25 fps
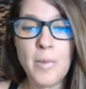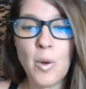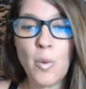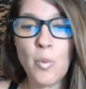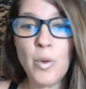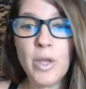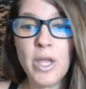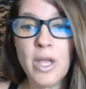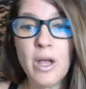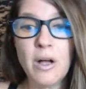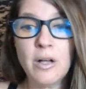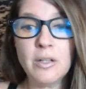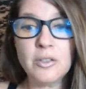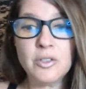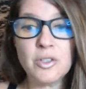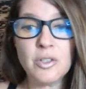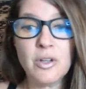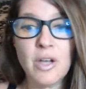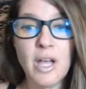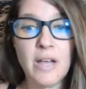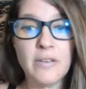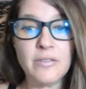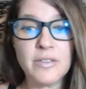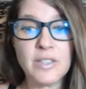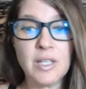We
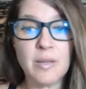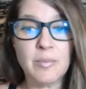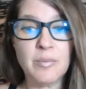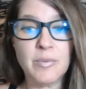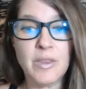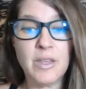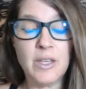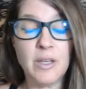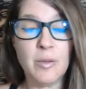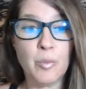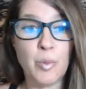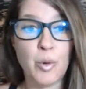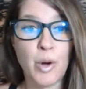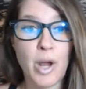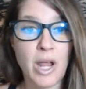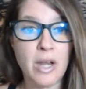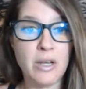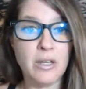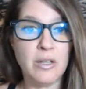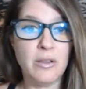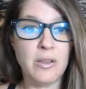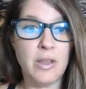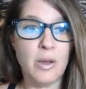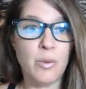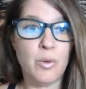also have something
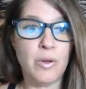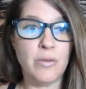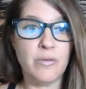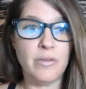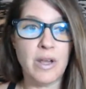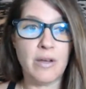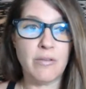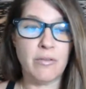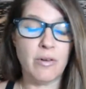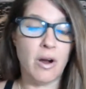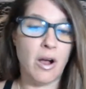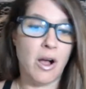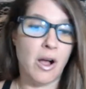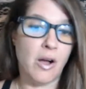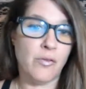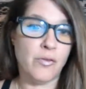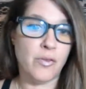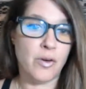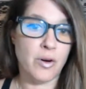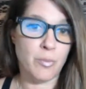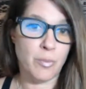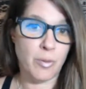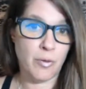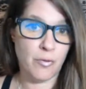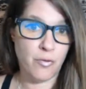brand new that we've never
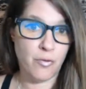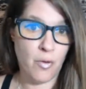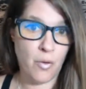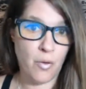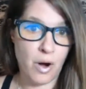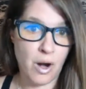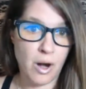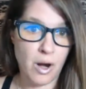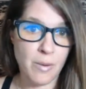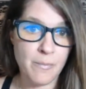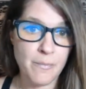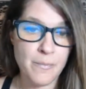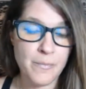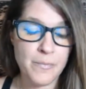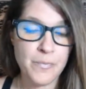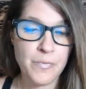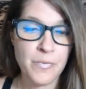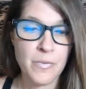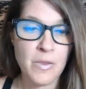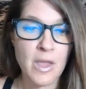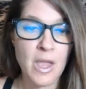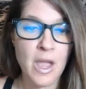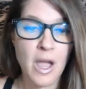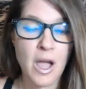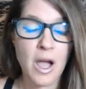offered before.
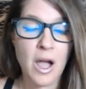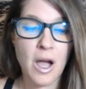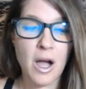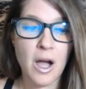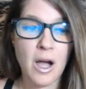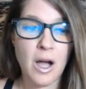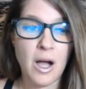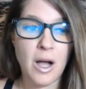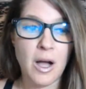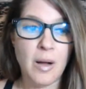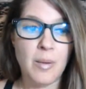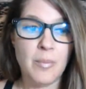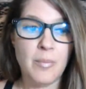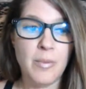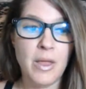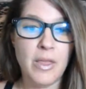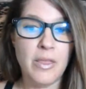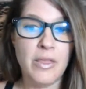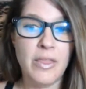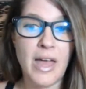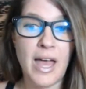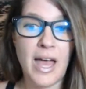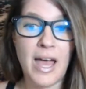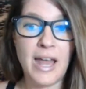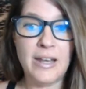
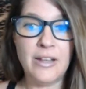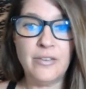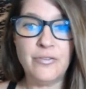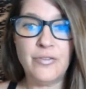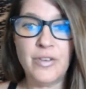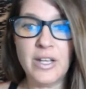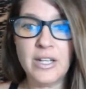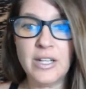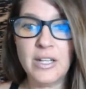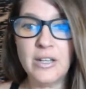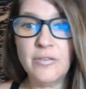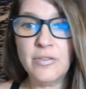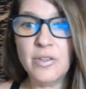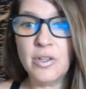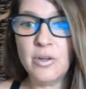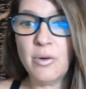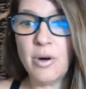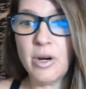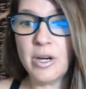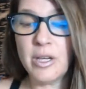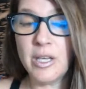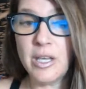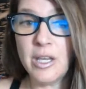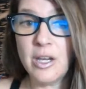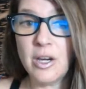That if any of you
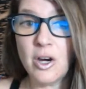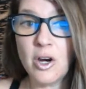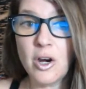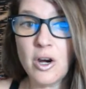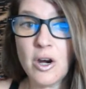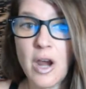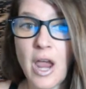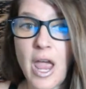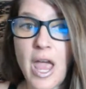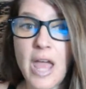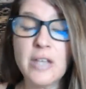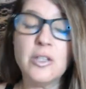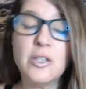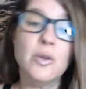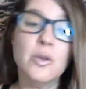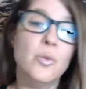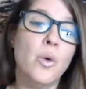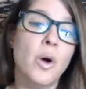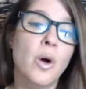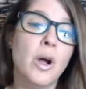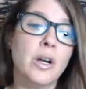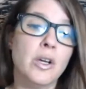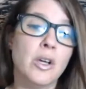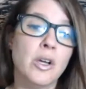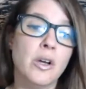are here and you
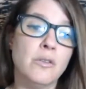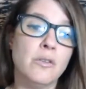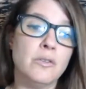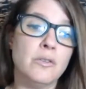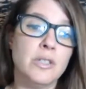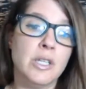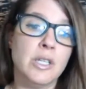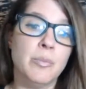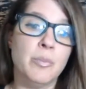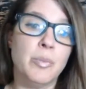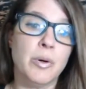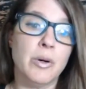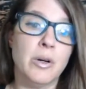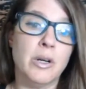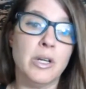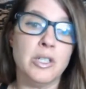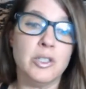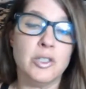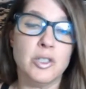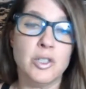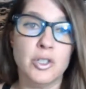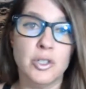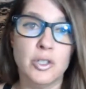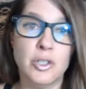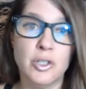want to go deeper
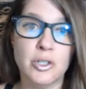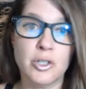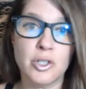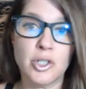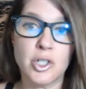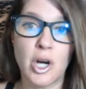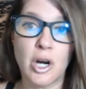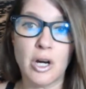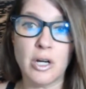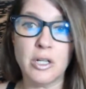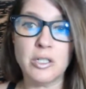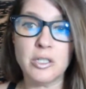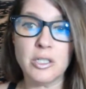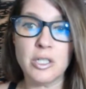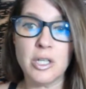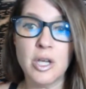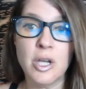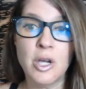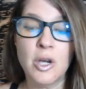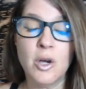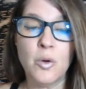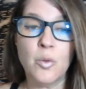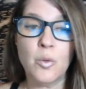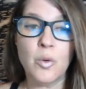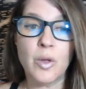into your chart,
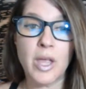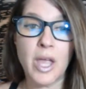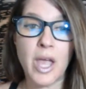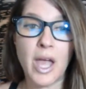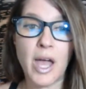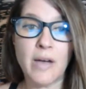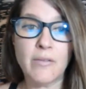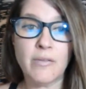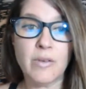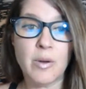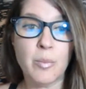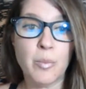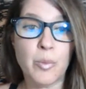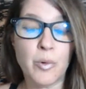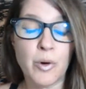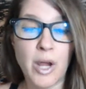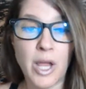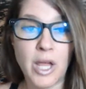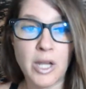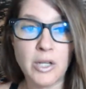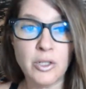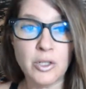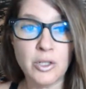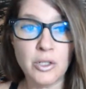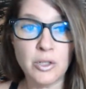we have a
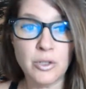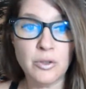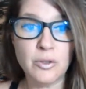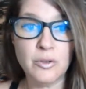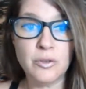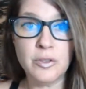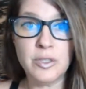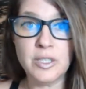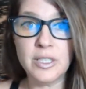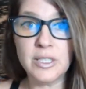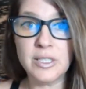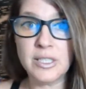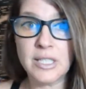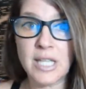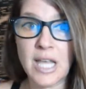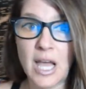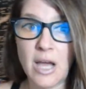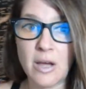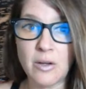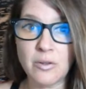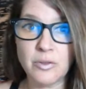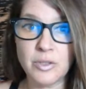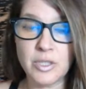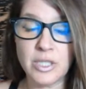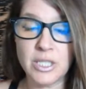brand new
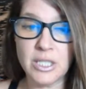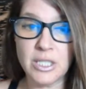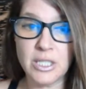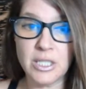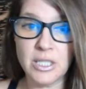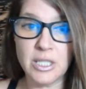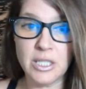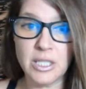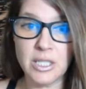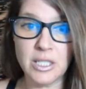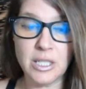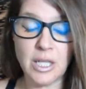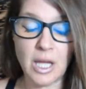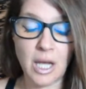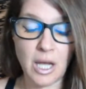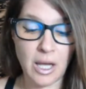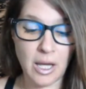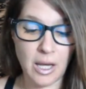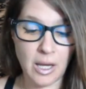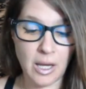discounted